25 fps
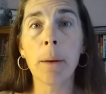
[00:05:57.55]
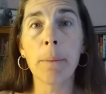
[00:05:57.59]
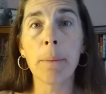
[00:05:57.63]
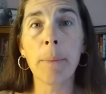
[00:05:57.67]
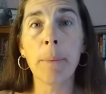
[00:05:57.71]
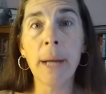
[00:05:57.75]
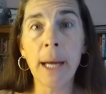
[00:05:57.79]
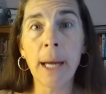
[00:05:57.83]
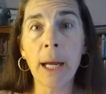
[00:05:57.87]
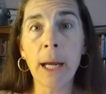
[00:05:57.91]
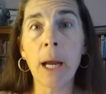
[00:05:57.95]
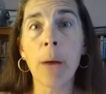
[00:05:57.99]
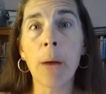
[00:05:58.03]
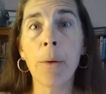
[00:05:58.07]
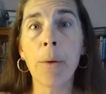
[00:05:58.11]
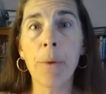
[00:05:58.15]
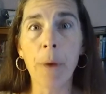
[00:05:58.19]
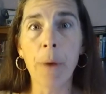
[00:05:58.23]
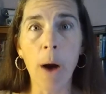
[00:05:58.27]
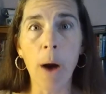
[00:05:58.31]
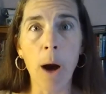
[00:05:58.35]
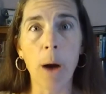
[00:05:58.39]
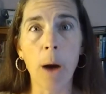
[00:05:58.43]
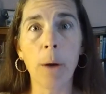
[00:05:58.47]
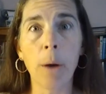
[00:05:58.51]
being
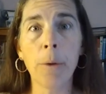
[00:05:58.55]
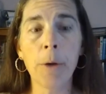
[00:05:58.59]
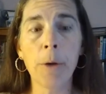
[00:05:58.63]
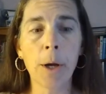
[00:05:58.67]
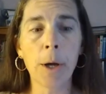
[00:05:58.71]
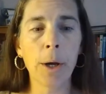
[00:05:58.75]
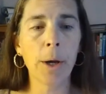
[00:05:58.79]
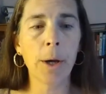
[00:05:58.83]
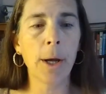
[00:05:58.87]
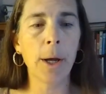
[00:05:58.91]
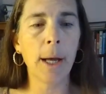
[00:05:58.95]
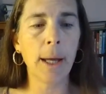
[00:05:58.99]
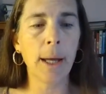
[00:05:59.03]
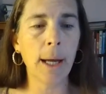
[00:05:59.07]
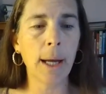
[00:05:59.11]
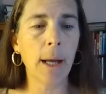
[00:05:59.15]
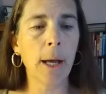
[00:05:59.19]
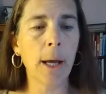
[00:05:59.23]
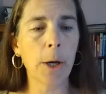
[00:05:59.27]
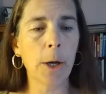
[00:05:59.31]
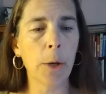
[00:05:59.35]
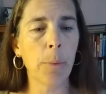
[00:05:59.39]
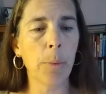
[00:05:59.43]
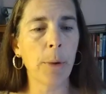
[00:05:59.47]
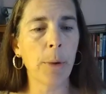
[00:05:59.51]
involved in the
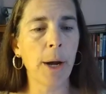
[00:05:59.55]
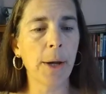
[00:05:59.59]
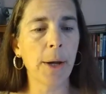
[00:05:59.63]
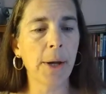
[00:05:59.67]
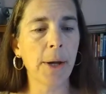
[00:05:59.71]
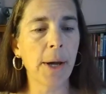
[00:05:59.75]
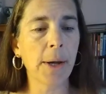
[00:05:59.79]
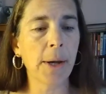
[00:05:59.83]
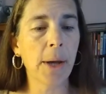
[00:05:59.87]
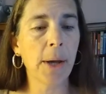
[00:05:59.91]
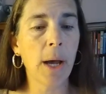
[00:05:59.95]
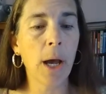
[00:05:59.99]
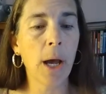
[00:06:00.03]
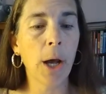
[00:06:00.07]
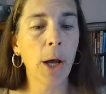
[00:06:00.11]
election process.